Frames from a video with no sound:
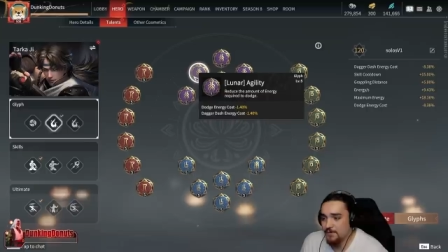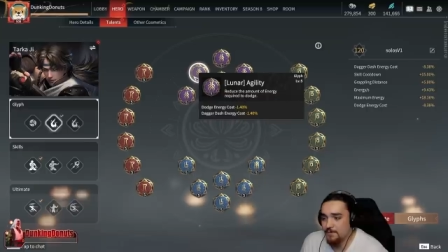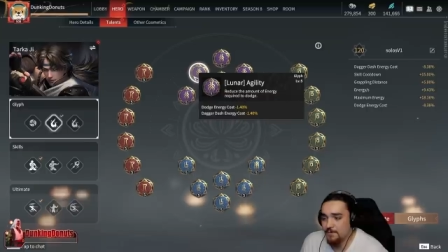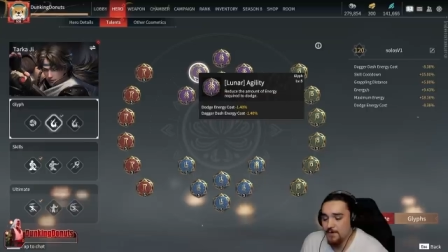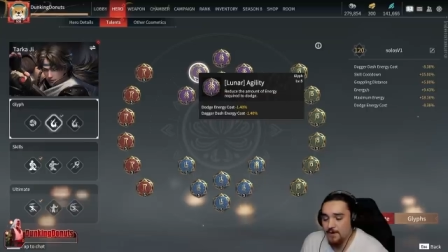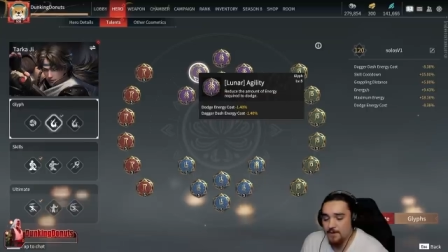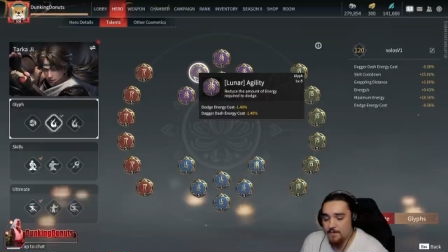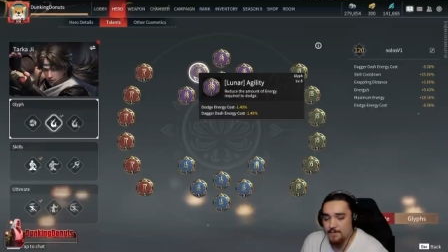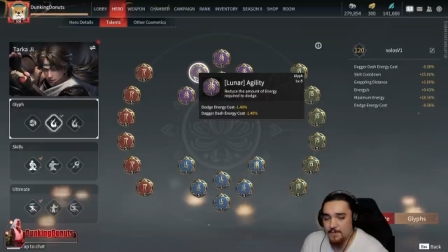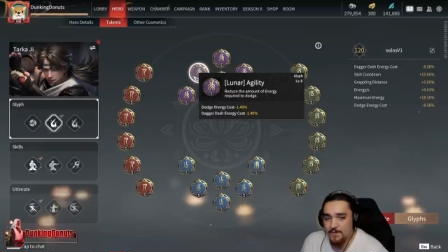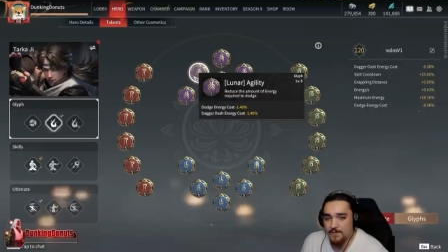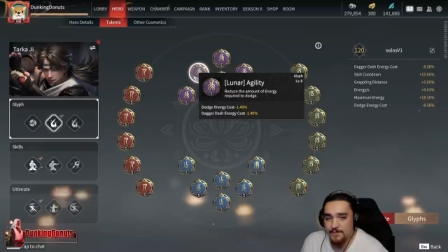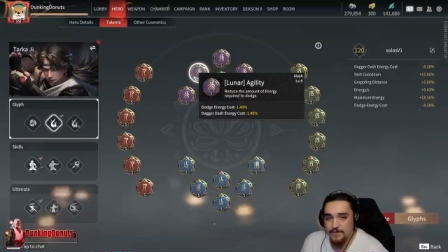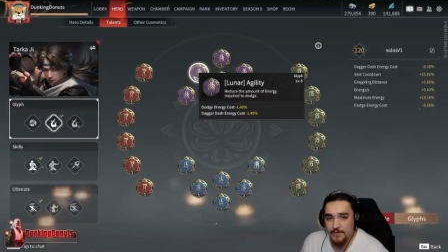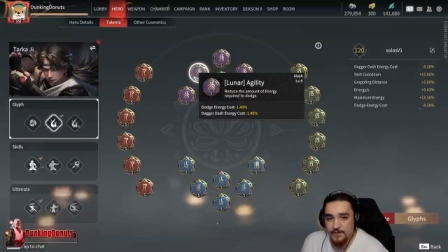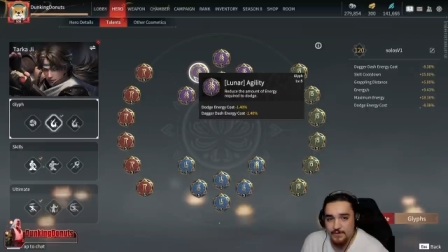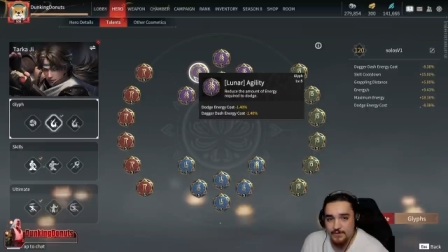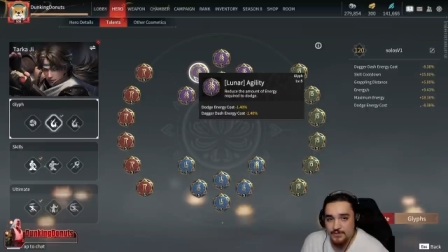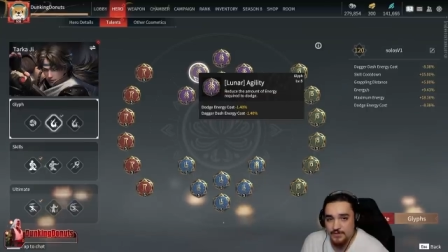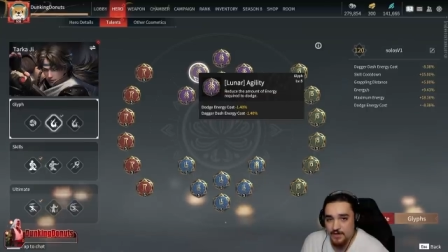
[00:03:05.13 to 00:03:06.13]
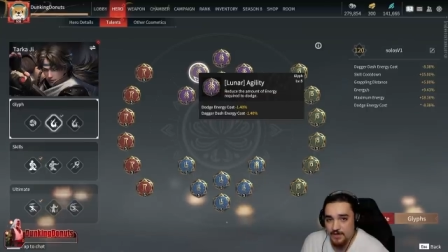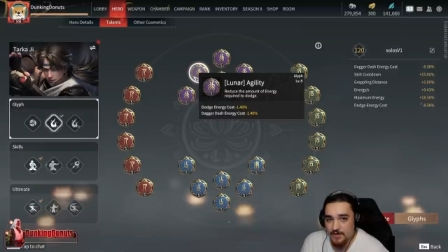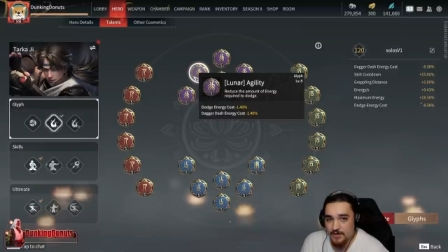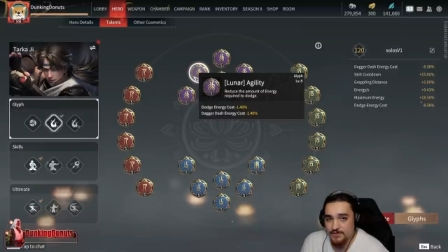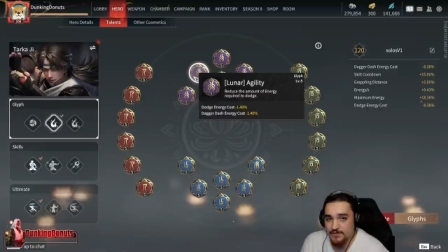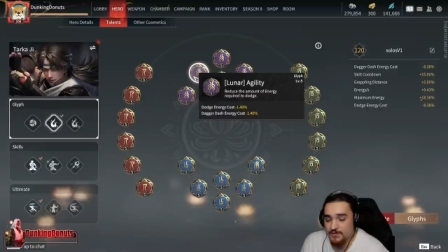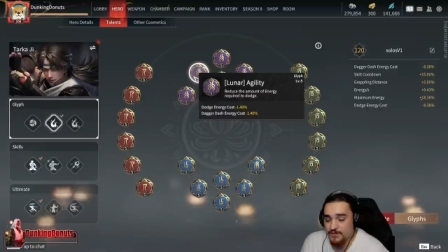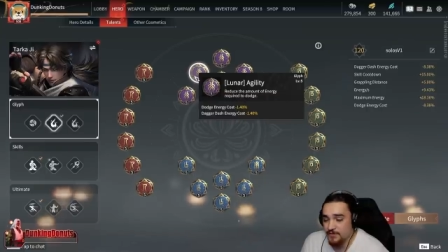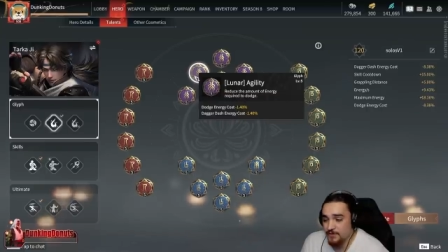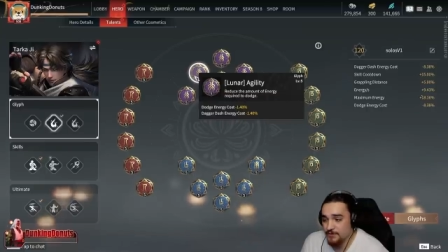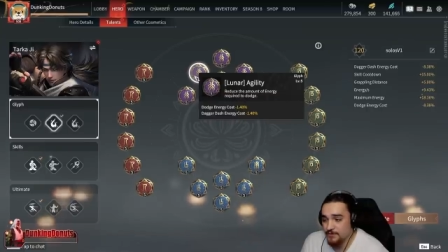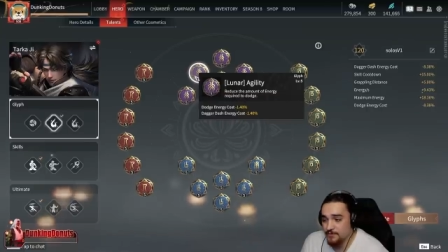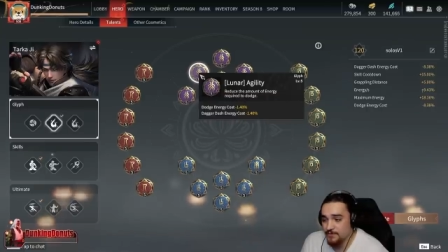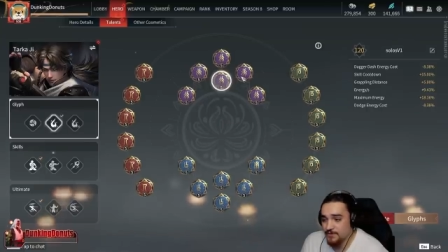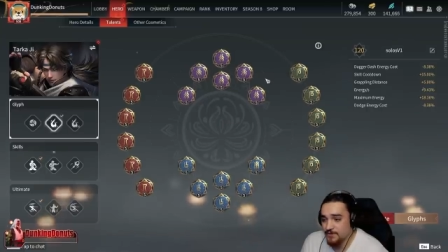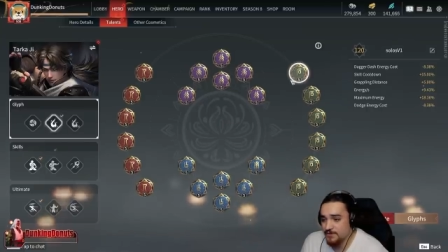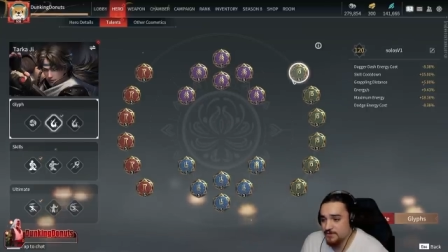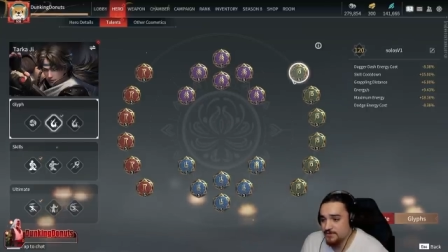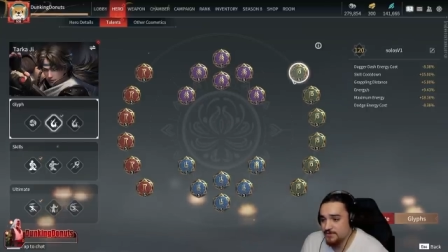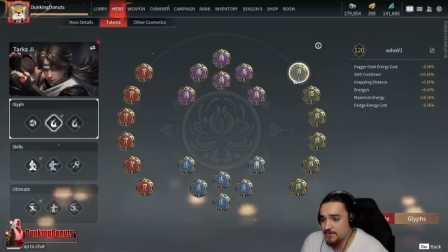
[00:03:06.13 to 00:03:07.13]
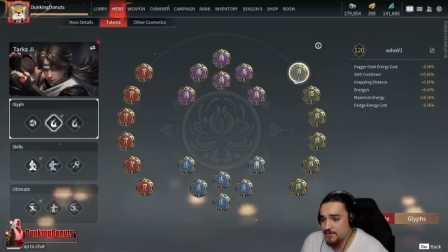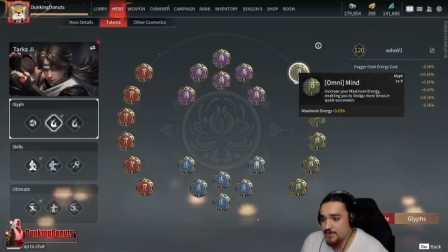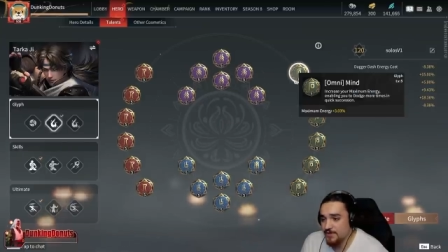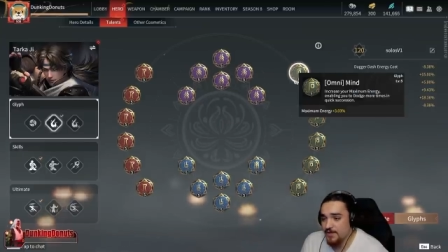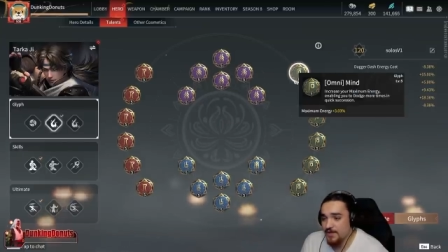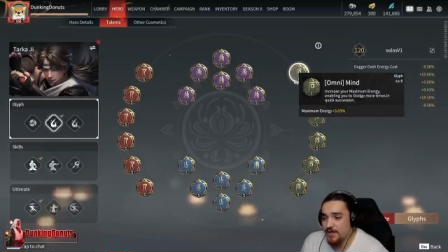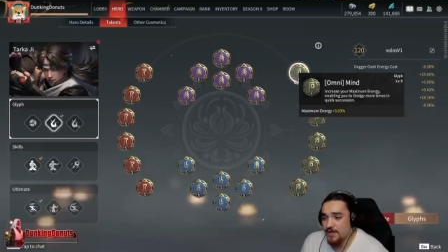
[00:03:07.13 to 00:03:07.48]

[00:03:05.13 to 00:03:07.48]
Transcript: purple dodge energy cost reduction,